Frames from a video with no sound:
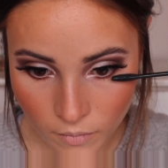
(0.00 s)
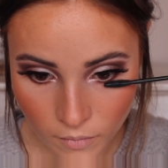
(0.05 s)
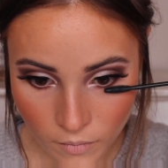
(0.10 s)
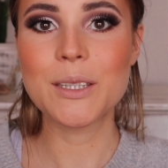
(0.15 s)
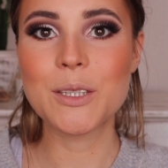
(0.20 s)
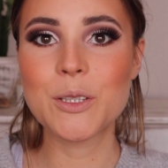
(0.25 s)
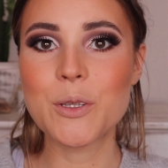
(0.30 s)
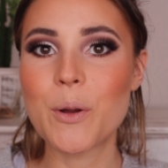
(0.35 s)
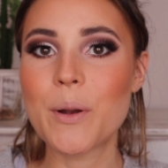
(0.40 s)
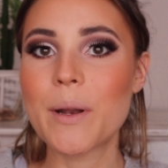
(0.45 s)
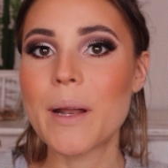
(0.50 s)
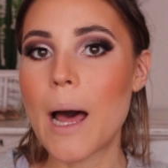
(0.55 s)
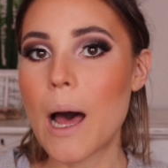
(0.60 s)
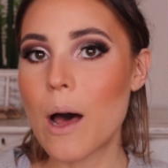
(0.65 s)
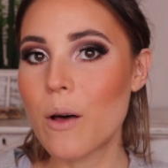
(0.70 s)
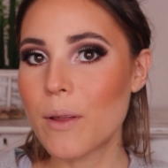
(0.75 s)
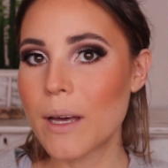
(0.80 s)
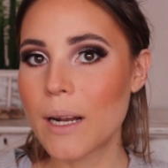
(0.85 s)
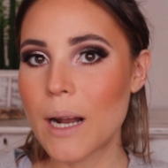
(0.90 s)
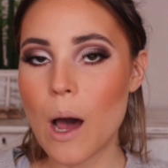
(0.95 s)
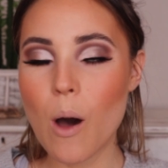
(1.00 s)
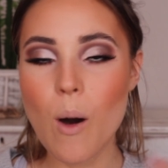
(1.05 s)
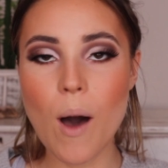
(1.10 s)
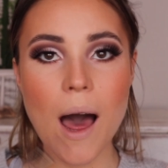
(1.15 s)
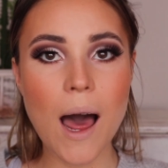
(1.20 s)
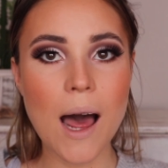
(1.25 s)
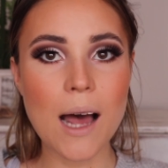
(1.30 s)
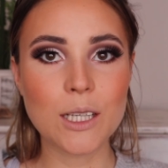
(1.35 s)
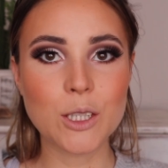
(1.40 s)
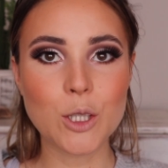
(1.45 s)
So now that our
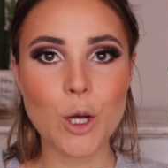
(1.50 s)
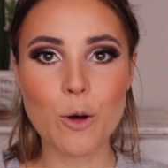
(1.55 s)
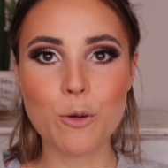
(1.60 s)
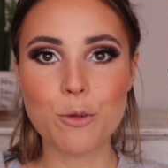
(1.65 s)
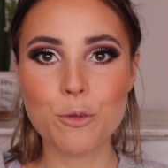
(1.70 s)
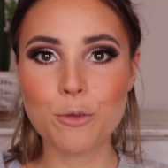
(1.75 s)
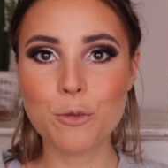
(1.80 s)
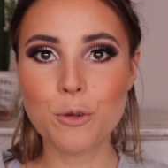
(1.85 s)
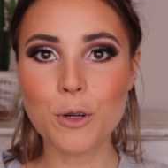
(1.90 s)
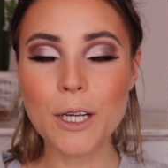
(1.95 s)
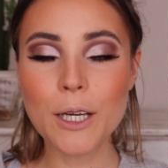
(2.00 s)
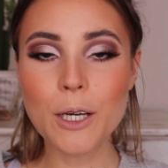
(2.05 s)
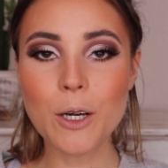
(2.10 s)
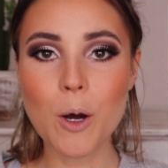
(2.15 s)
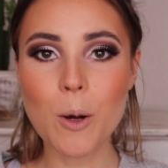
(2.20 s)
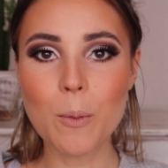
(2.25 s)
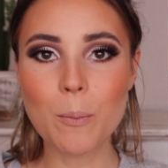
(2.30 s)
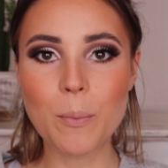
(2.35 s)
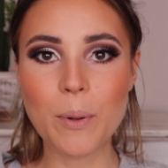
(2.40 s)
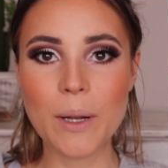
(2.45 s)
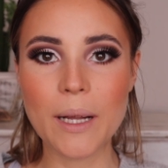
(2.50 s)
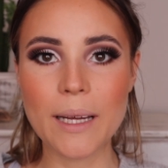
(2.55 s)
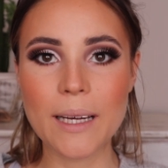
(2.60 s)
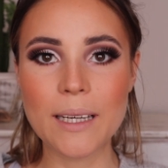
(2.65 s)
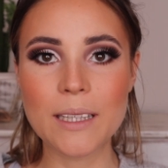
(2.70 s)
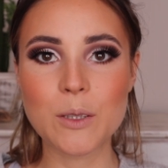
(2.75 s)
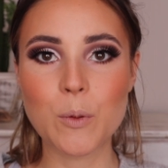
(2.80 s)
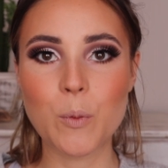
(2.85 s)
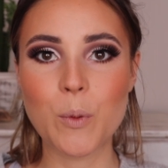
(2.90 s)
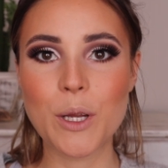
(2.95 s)
eyes are fully
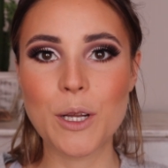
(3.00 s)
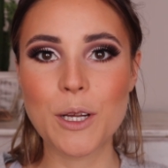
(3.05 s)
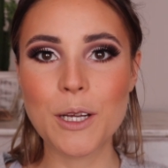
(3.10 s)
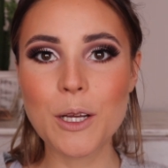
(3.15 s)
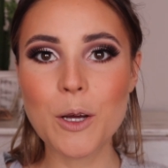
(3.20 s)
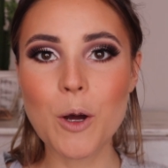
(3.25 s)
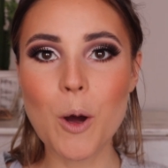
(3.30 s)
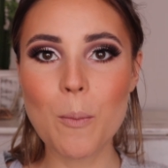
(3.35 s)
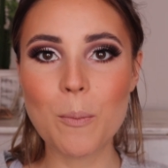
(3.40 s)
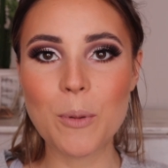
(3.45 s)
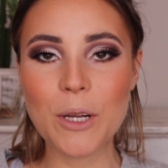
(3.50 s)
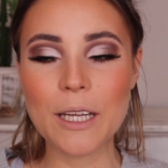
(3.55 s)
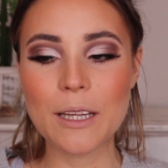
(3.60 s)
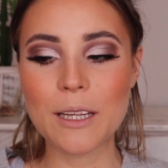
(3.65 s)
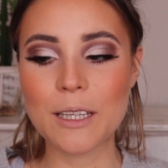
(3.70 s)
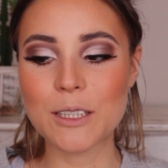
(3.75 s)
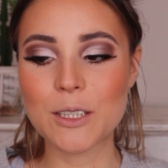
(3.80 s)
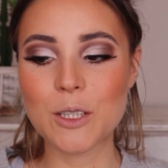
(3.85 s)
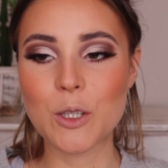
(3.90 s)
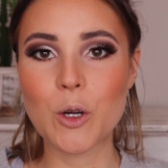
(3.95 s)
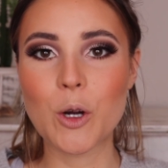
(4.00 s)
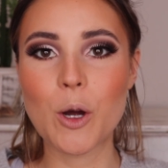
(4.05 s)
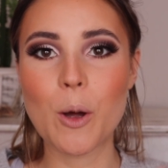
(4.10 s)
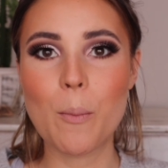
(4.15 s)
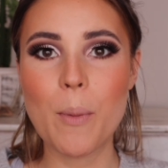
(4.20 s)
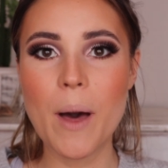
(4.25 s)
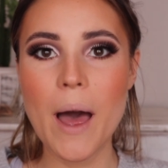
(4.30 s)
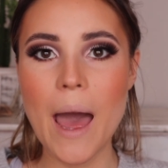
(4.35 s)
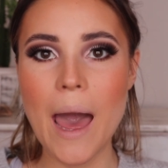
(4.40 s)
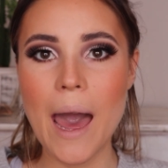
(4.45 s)
complete, we need to complete this look
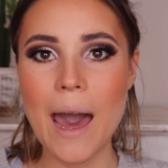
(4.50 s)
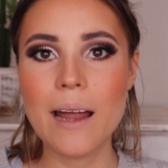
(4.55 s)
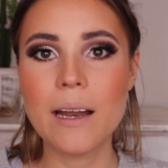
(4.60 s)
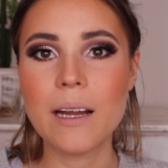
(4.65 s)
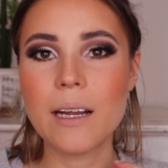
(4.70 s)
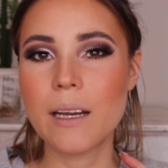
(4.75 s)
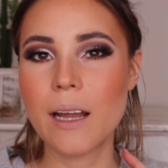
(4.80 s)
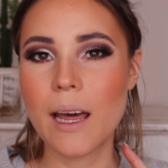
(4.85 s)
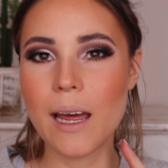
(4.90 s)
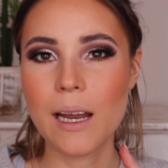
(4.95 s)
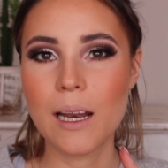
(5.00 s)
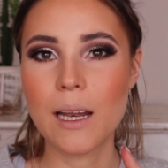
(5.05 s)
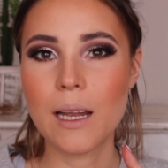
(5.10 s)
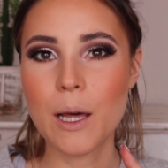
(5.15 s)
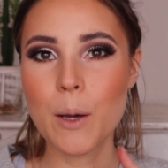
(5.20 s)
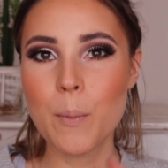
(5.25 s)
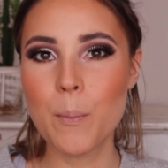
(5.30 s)
by adding a lip